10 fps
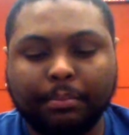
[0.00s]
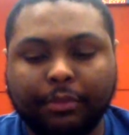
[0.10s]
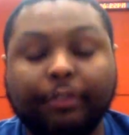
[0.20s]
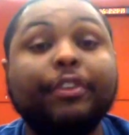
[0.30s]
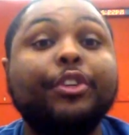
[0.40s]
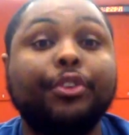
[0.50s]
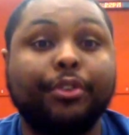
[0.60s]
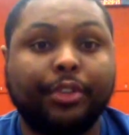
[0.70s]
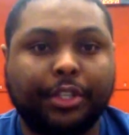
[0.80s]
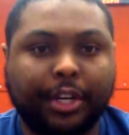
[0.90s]

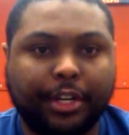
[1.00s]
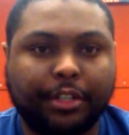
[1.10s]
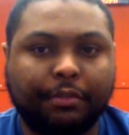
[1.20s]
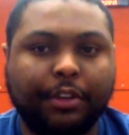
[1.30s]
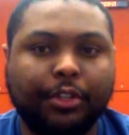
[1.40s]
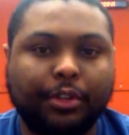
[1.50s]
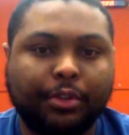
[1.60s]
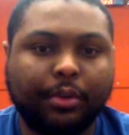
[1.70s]
features, like Chinese features.